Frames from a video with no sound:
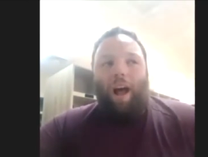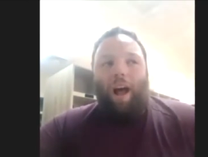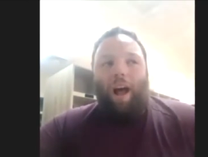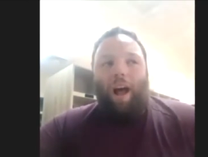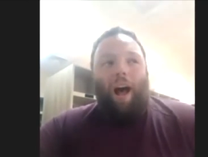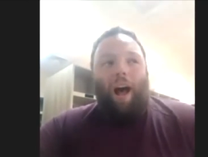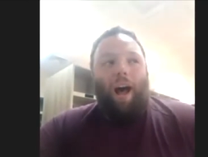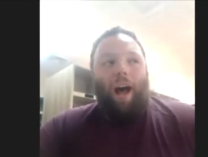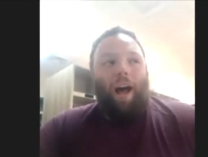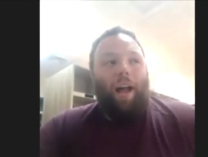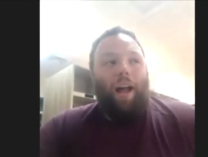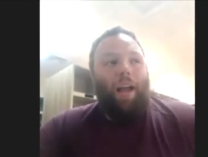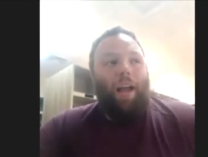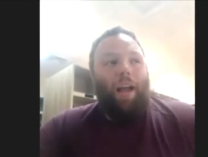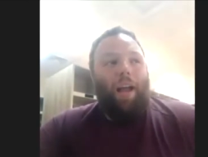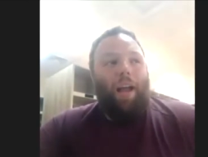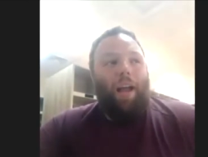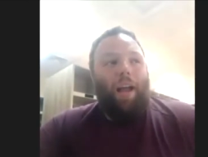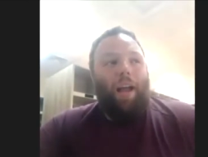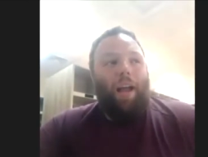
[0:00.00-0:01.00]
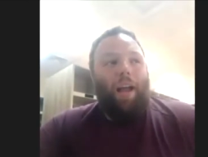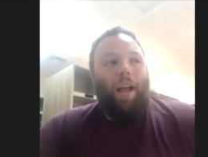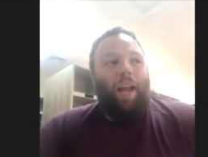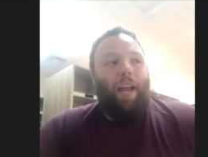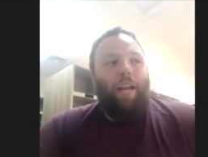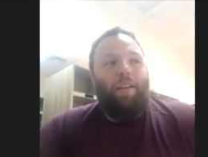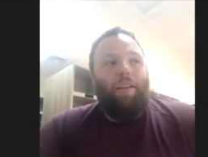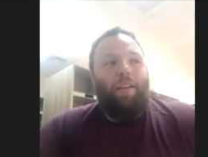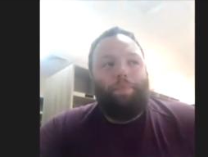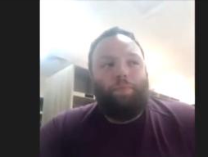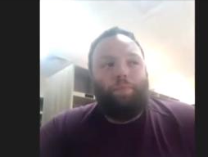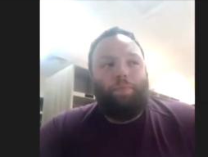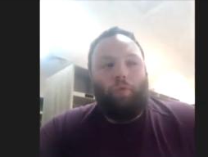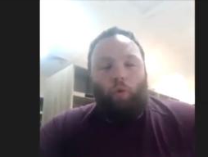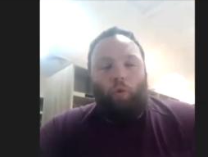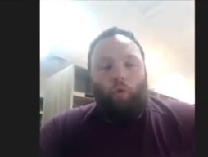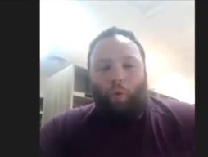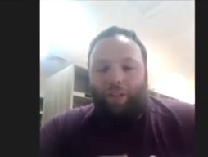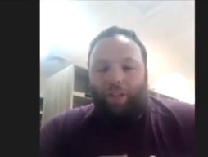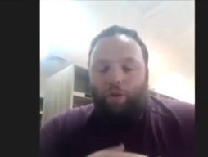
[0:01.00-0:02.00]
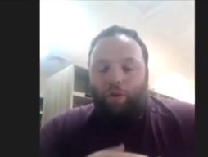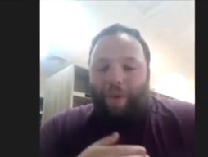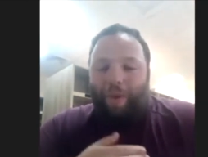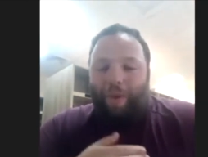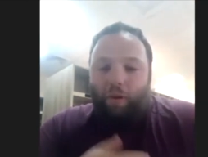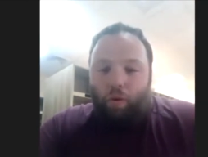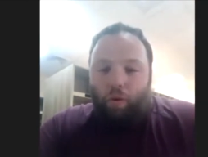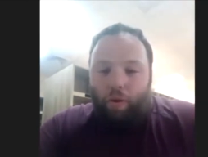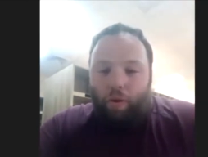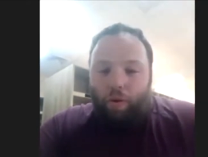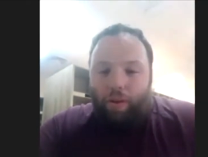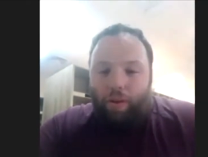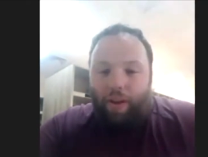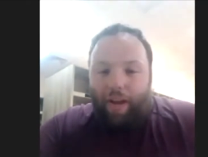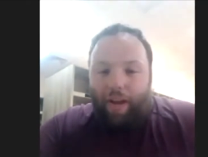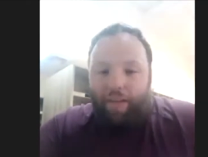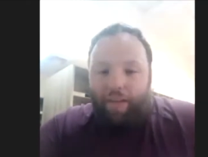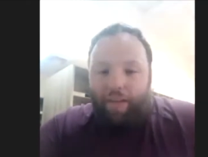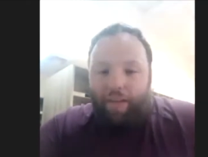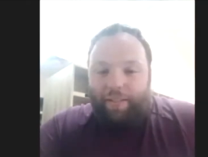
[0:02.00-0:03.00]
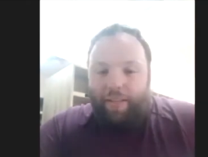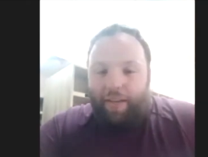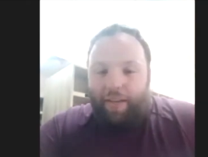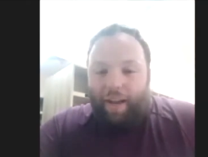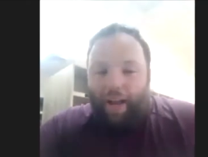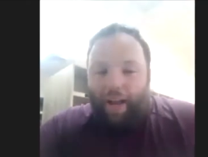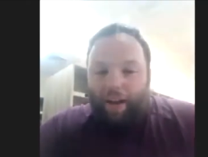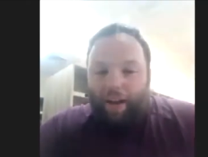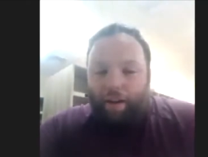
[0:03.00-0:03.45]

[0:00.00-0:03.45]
I went to Modern Orthodox Synagogue.